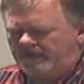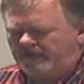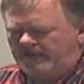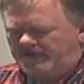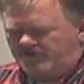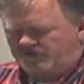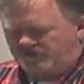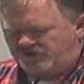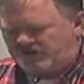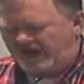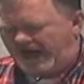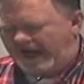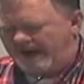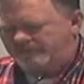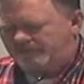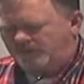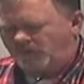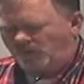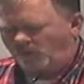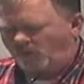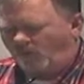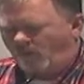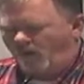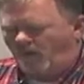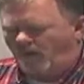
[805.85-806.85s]
In
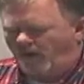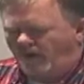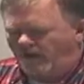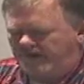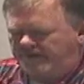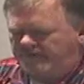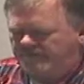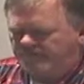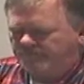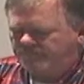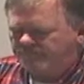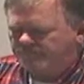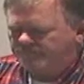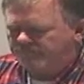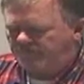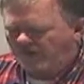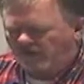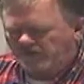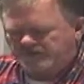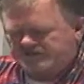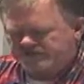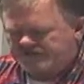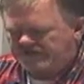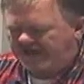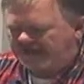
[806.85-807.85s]
chapter 1,
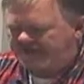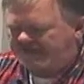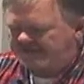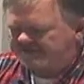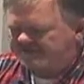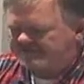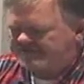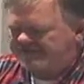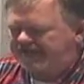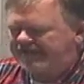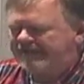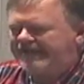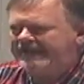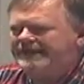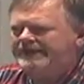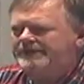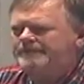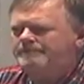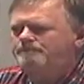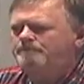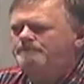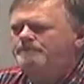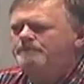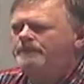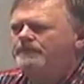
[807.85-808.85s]
verse
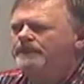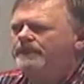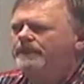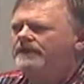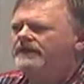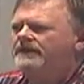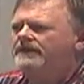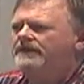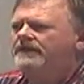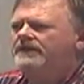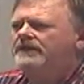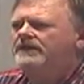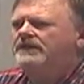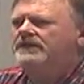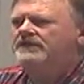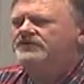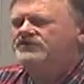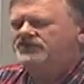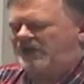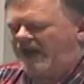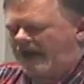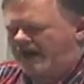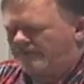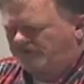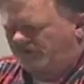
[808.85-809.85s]
18,
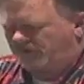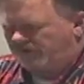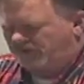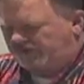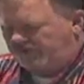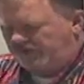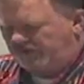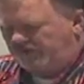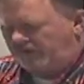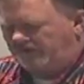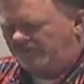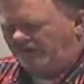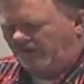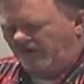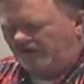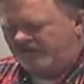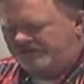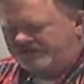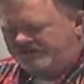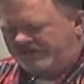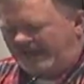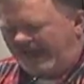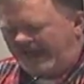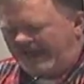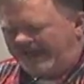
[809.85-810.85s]
chapter 2,
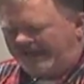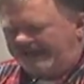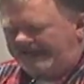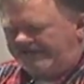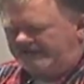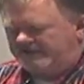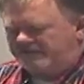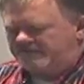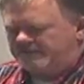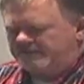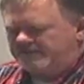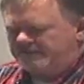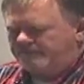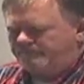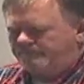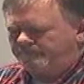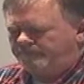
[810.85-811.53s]
verse 8,